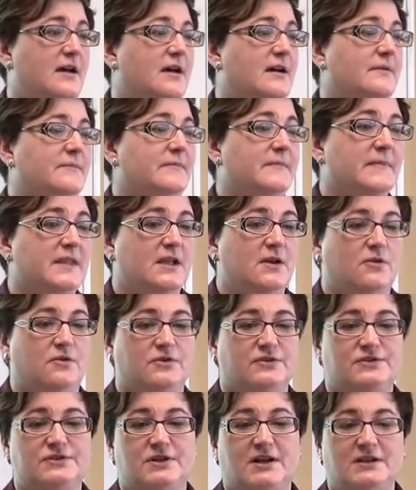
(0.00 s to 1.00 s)
Um,
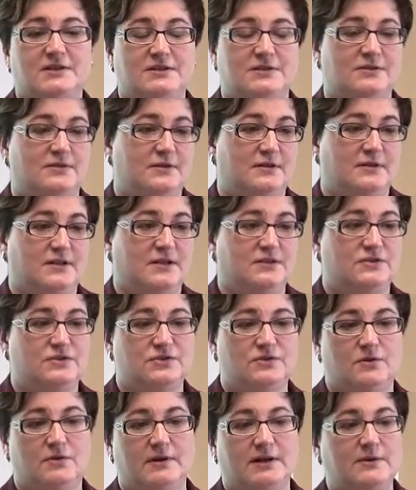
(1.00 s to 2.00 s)
or starts the, a
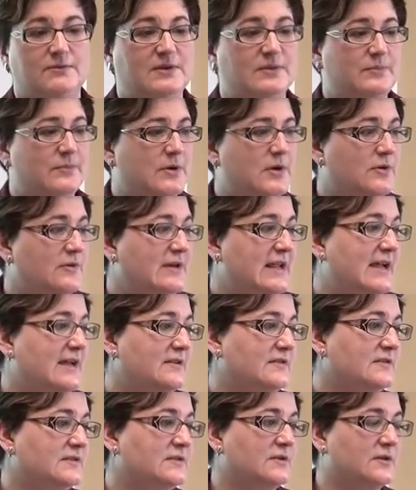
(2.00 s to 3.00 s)
story with
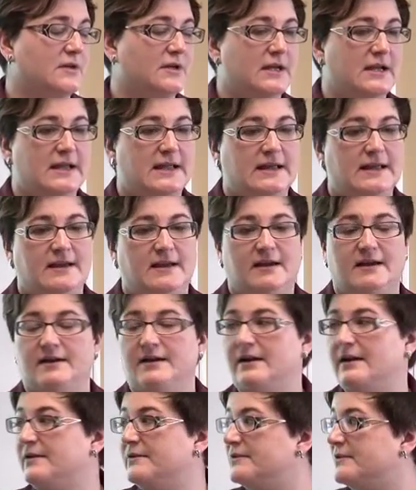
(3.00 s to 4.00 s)
pronouns, or
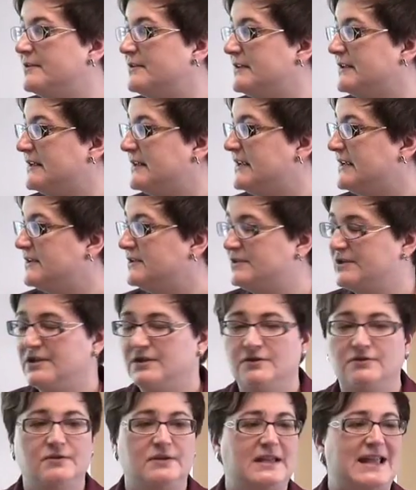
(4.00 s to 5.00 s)
uh, so
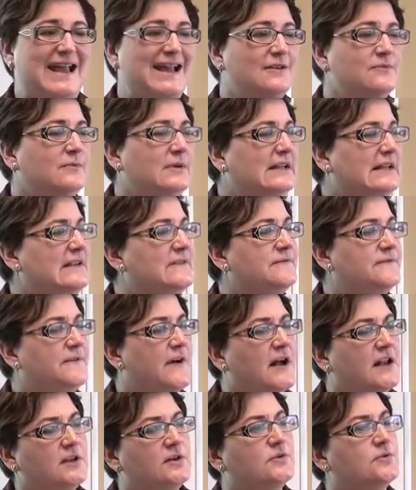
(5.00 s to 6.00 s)
you can't really
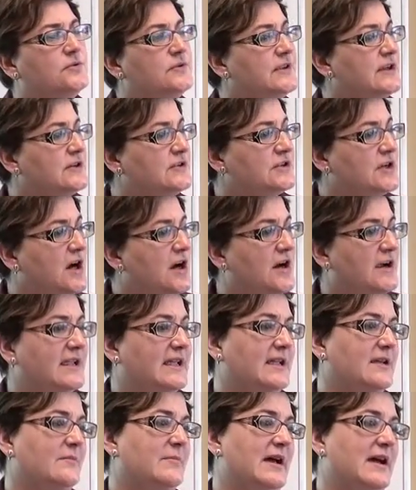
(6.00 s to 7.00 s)
follow who they're
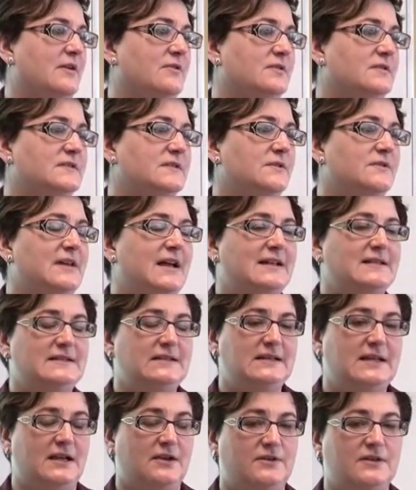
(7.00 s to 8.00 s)
talking about. So that's
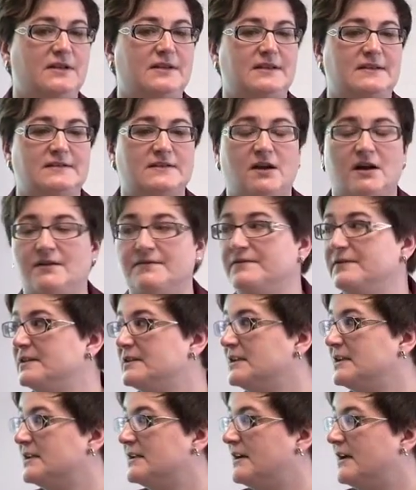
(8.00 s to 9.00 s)
an area that's
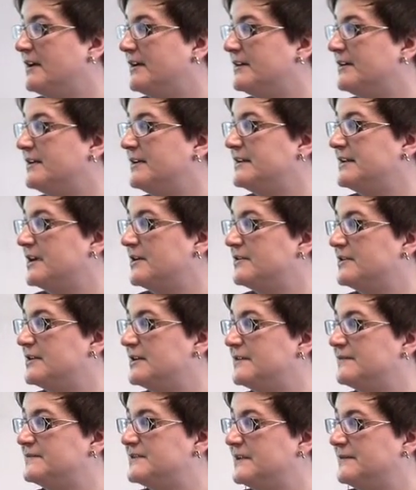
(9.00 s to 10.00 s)
often uh, an
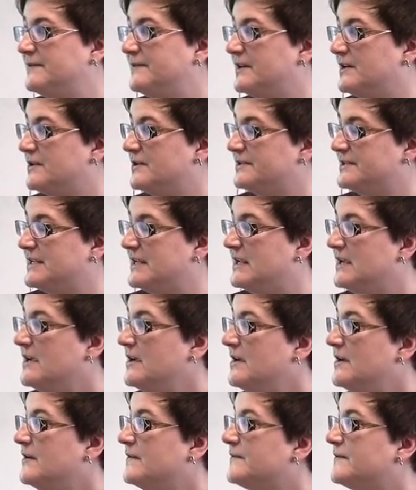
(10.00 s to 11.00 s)
area of difficulty
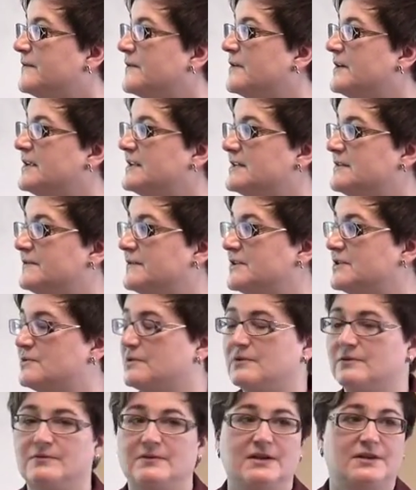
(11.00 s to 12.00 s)
for
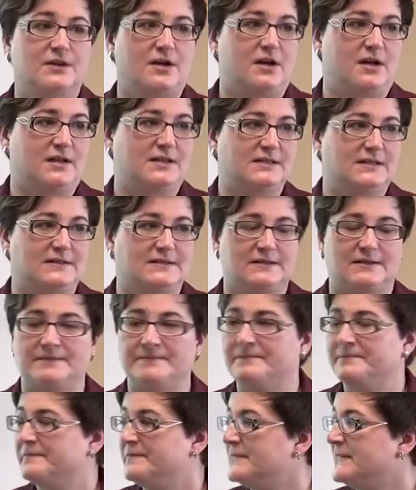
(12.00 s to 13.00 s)
individuals with
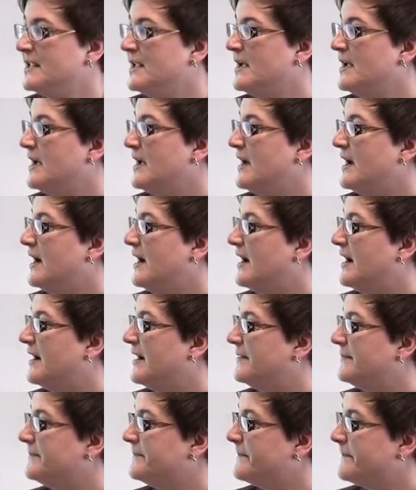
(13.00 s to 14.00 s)
autism.
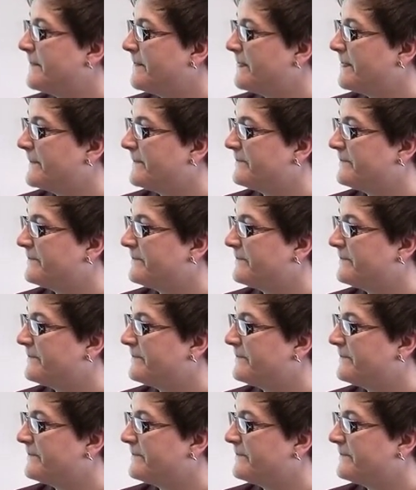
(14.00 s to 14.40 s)
Um,